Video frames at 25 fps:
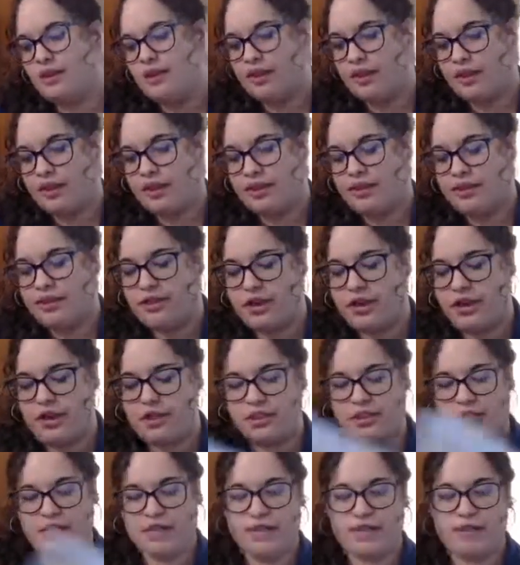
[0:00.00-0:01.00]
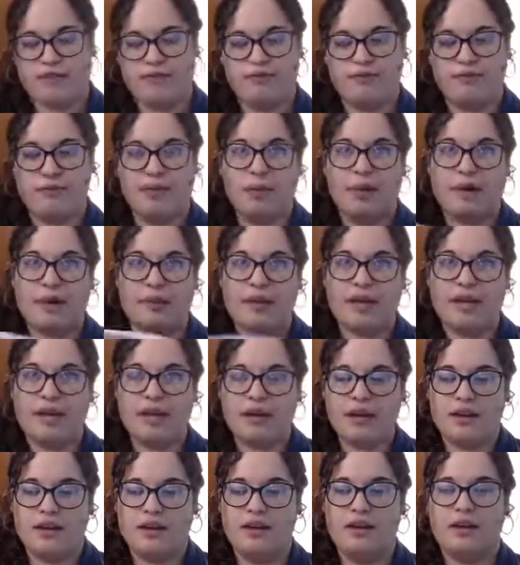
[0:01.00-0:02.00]
13 for
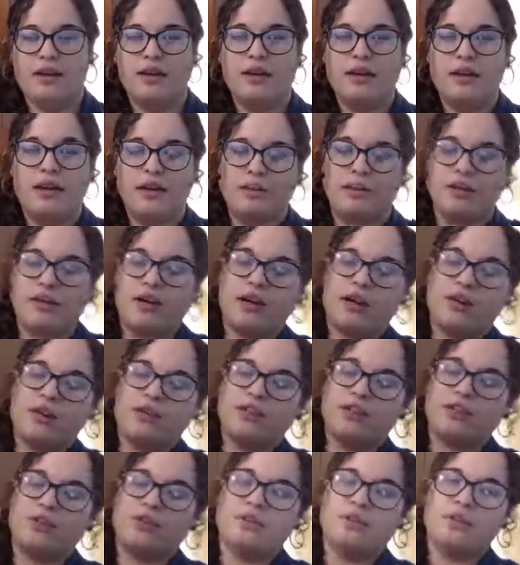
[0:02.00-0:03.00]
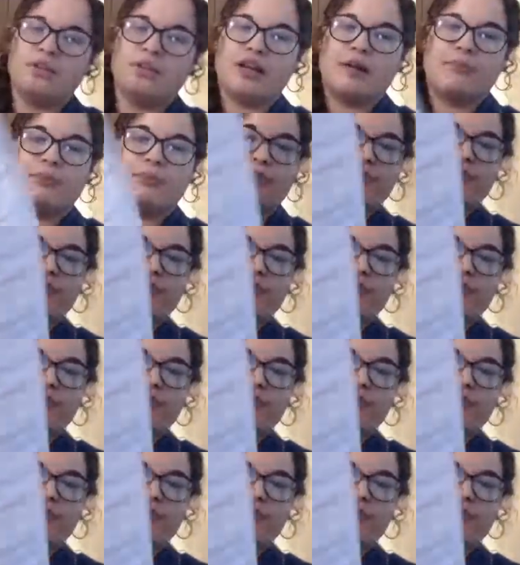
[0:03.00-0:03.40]
me. We're going to do number